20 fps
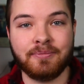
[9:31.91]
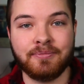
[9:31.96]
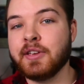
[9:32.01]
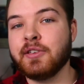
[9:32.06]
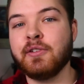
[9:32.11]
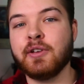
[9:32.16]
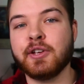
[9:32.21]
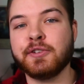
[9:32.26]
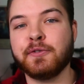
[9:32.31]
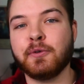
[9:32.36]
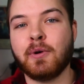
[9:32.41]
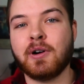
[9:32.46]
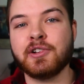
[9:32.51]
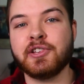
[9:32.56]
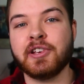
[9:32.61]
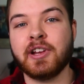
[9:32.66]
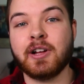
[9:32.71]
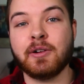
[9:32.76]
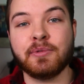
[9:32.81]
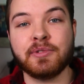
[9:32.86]
Thank you guys for
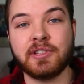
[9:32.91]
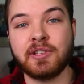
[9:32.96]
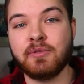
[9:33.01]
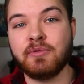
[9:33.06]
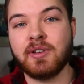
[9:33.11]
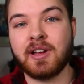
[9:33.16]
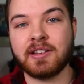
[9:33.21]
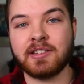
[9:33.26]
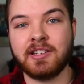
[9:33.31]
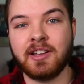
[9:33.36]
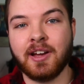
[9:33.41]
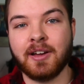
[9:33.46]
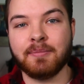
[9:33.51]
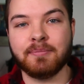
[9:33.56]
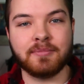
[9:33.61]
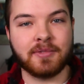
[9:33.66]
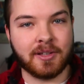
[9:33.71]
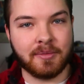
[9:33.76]
watching, and I will see you next time.